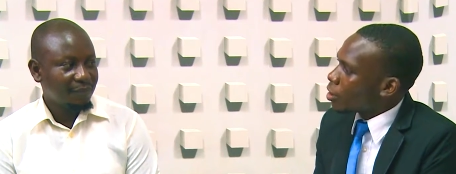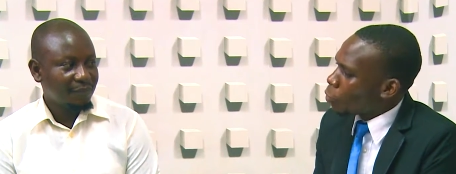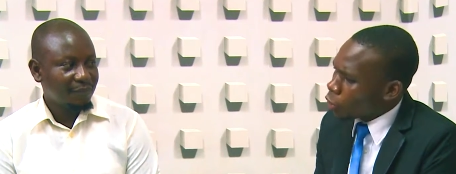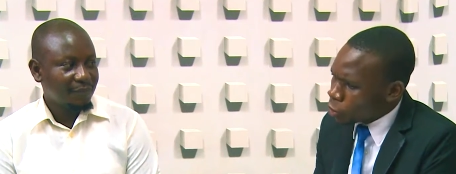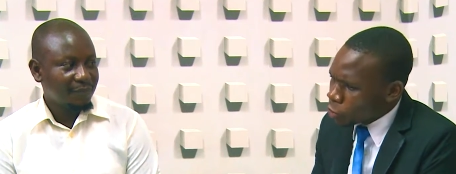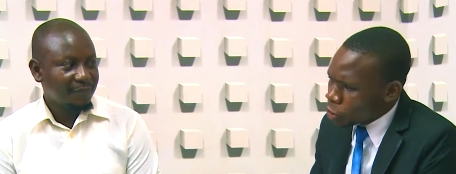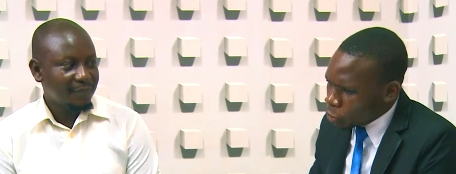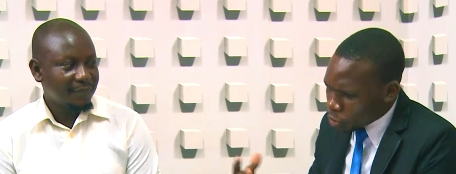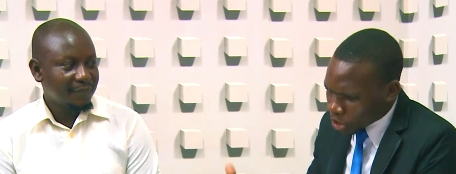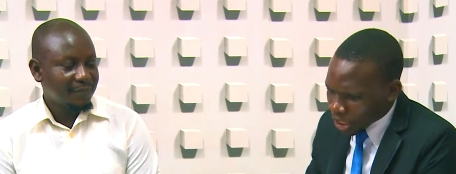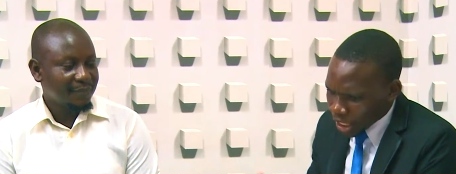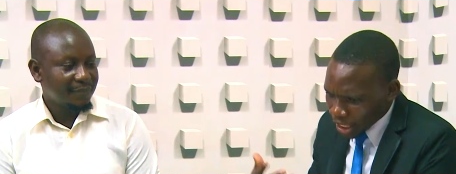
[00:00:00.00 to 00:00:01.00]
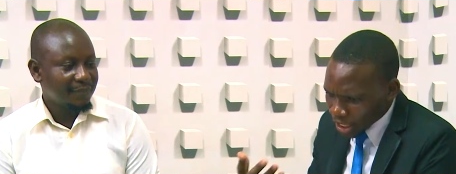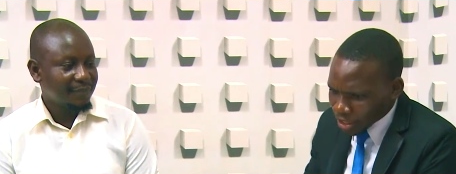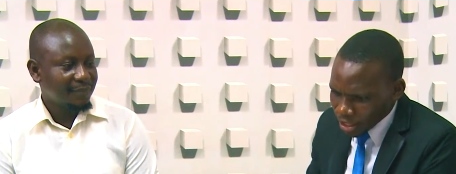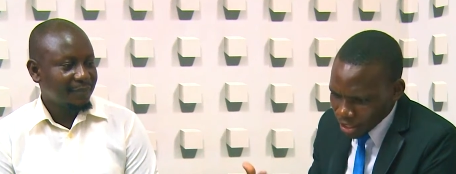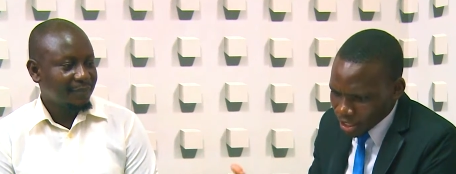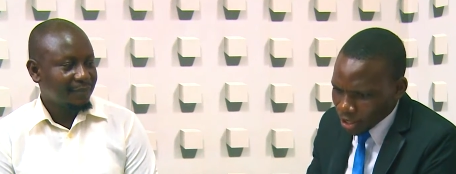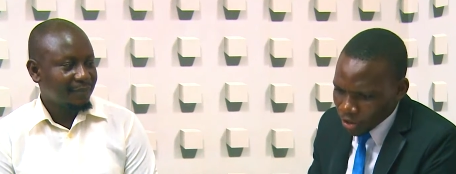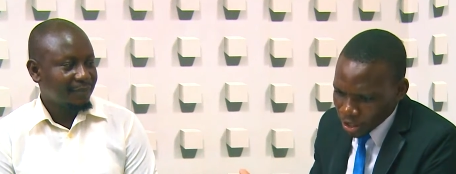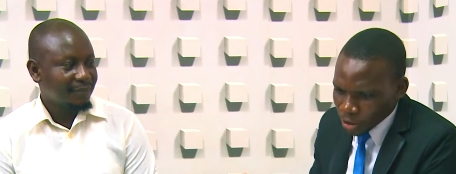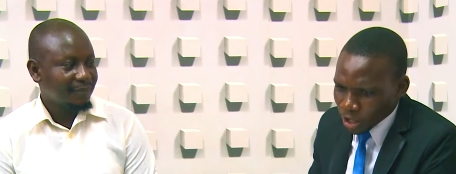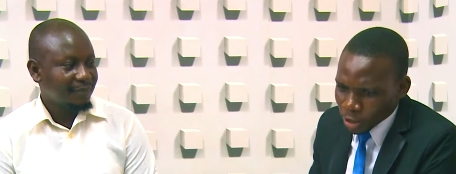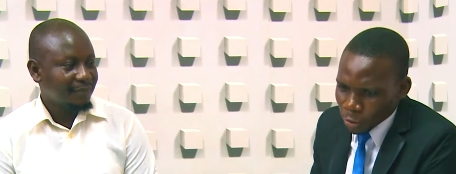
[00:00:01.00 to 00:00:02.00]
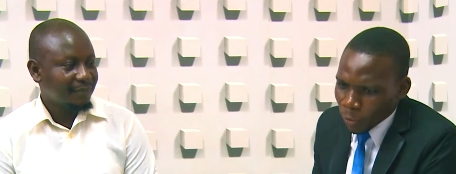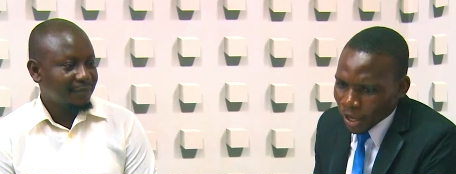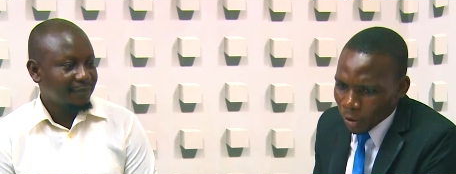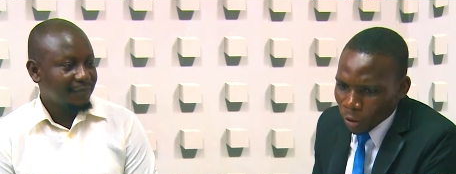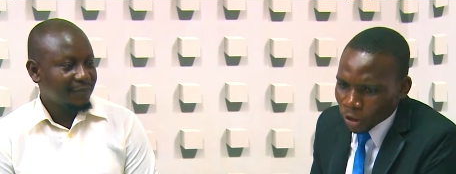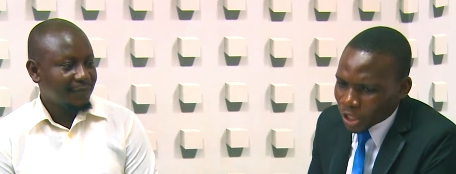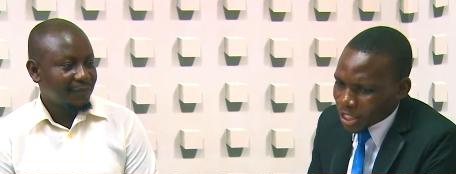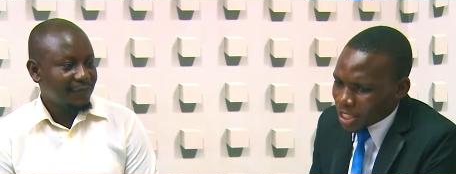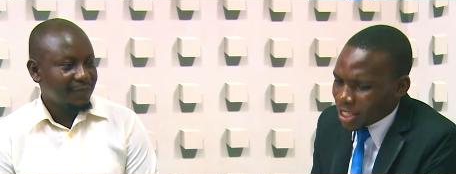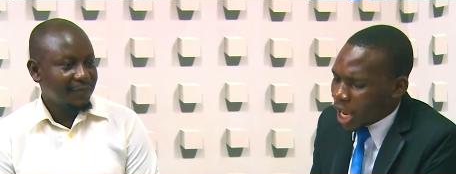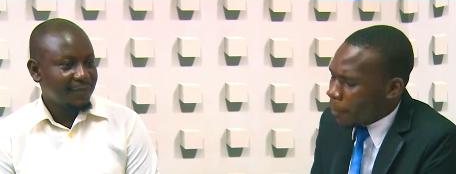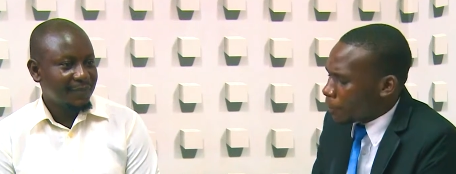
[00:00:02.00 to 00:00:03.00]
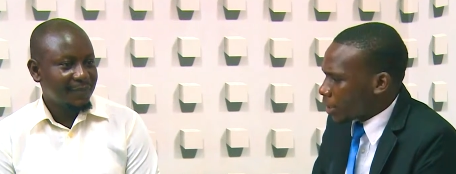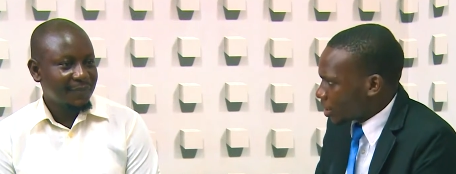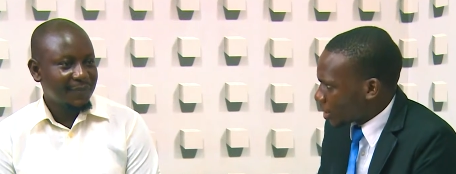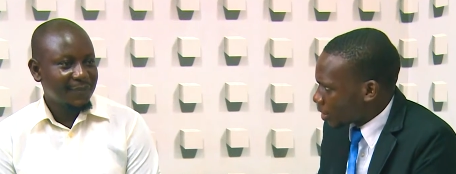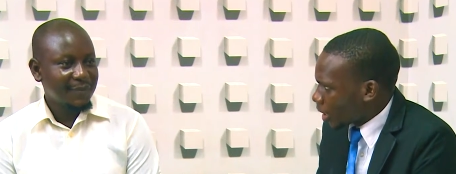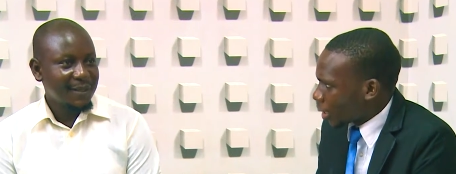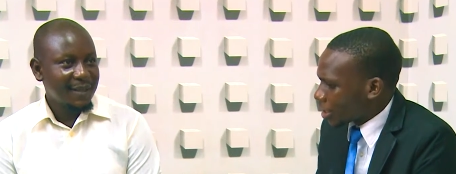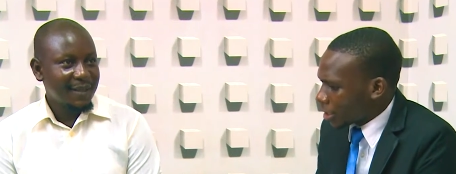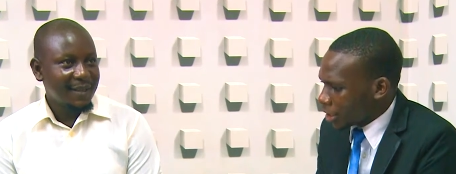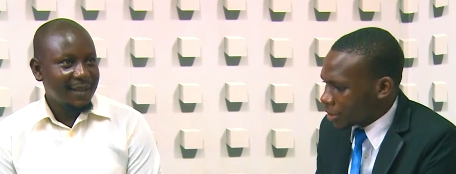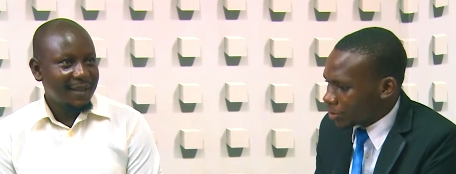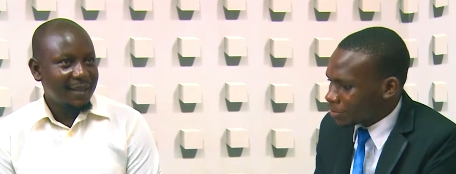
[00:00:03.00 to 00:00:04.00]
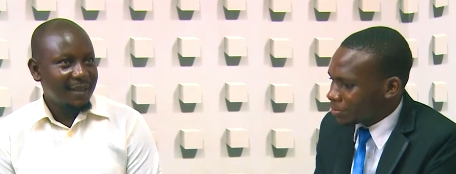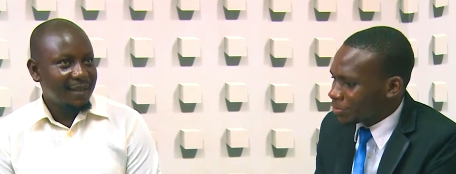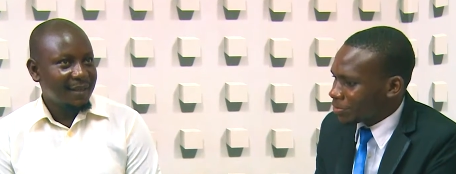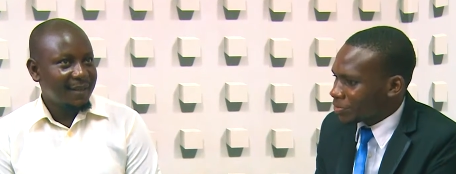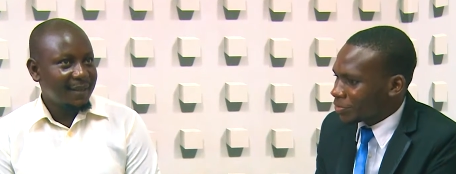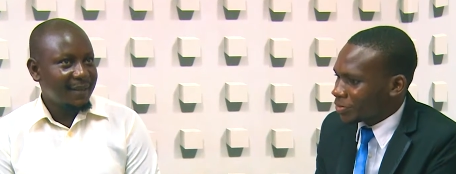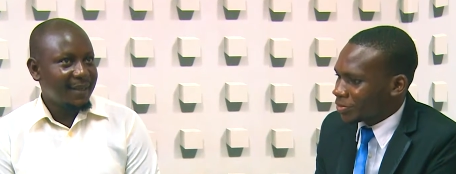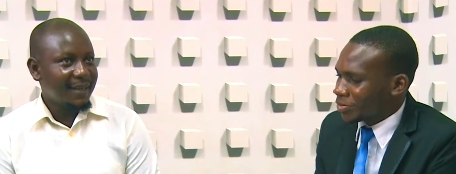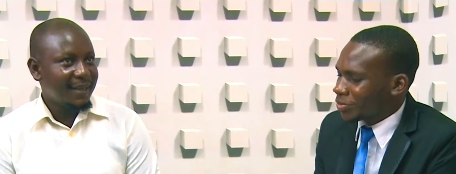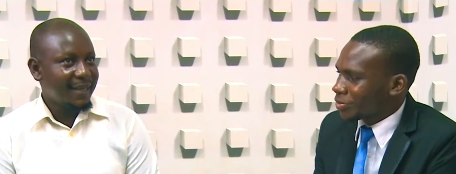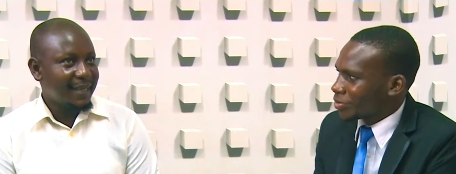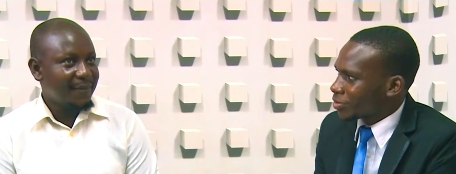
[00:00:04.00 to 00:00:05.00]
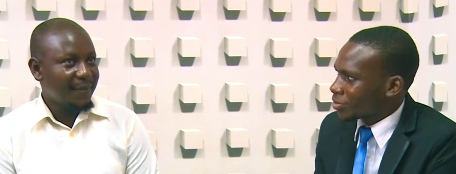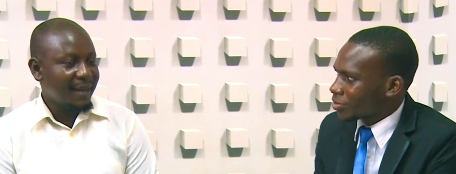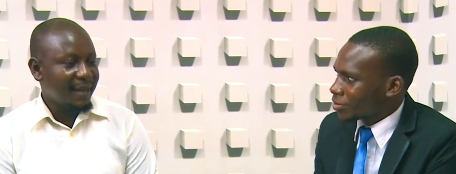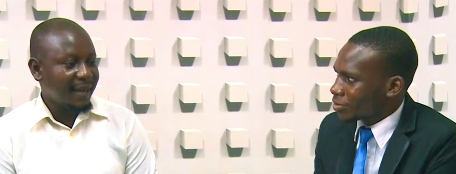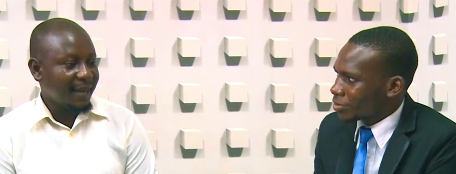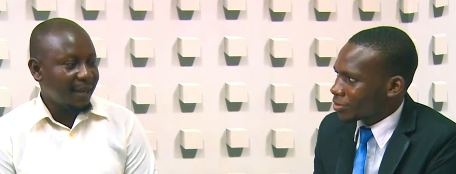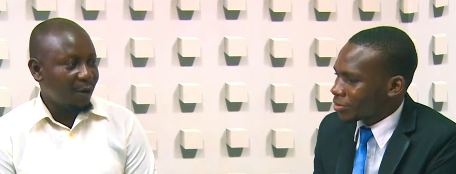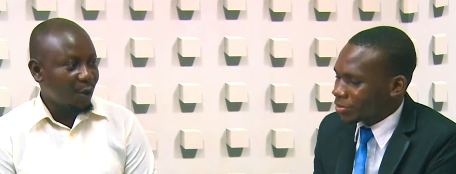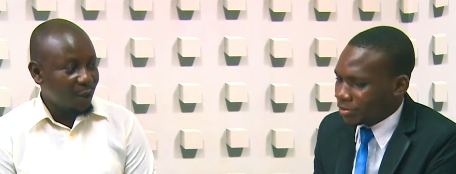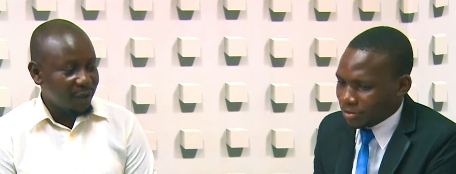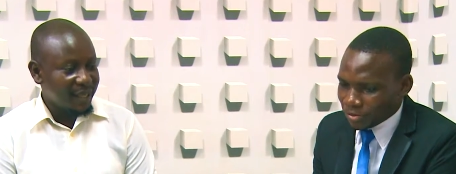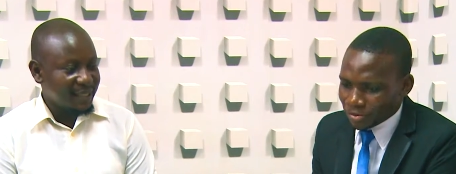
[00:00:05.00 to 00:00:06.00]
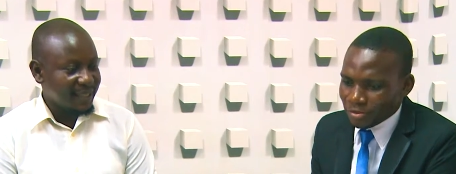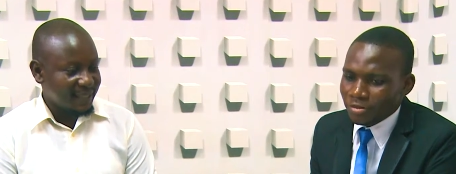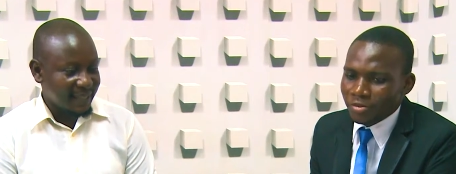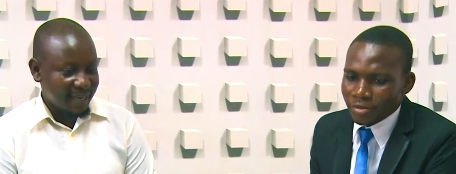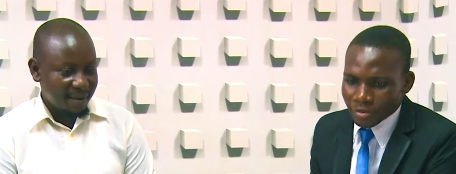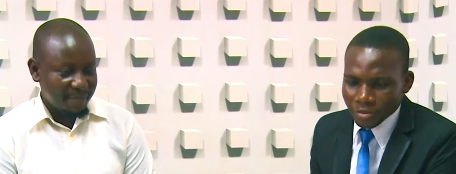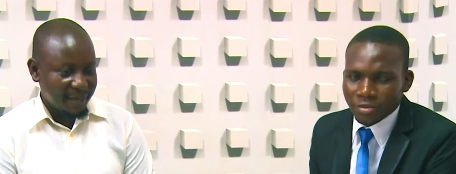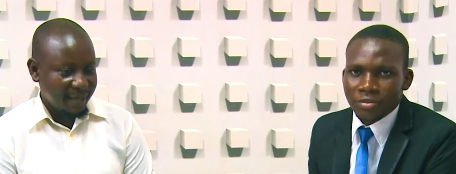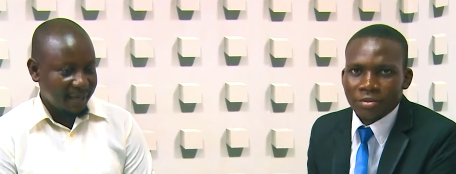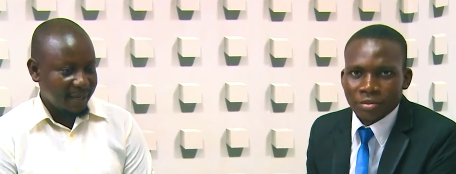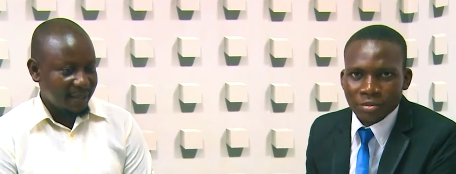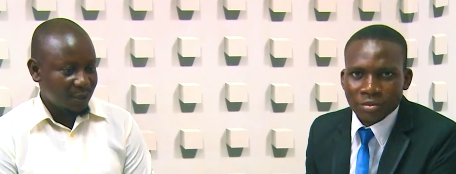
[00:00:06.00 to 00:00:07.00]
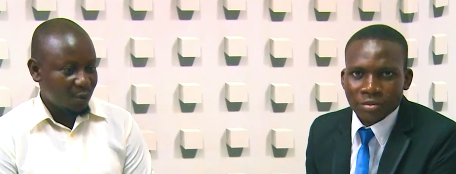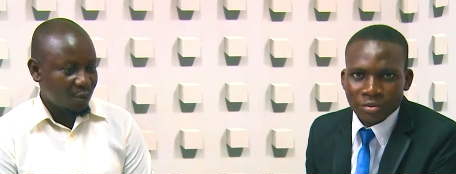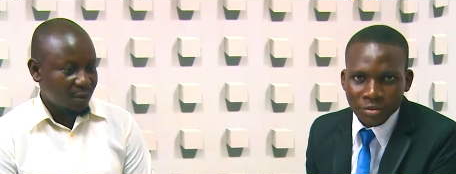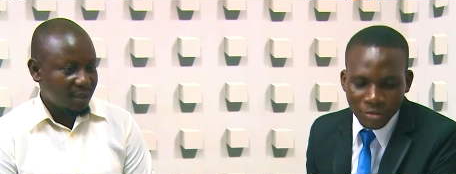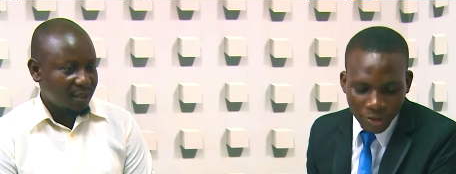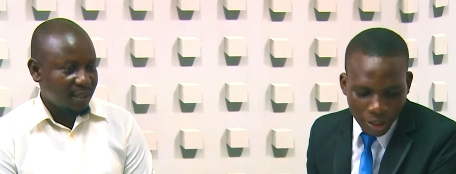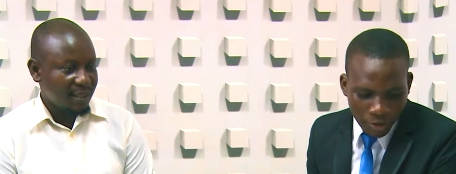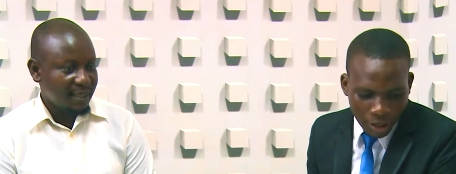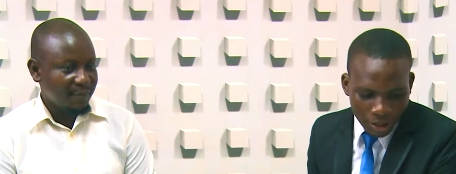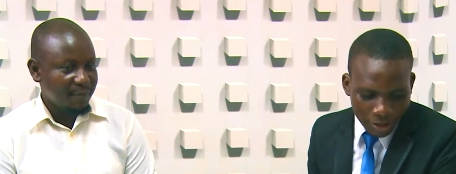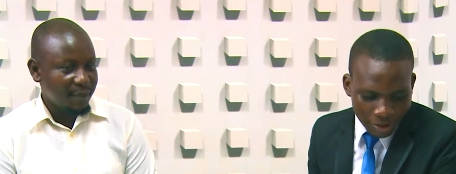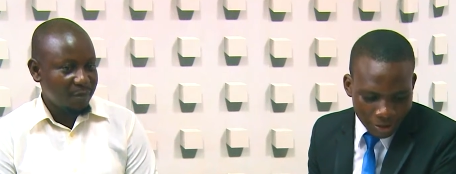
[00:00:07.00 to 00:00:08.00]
Speaker 1: what would you say is the reason as to why all this is happening currently?
Speaker 2: I think uh, all these things are happening in mm. schools right. simply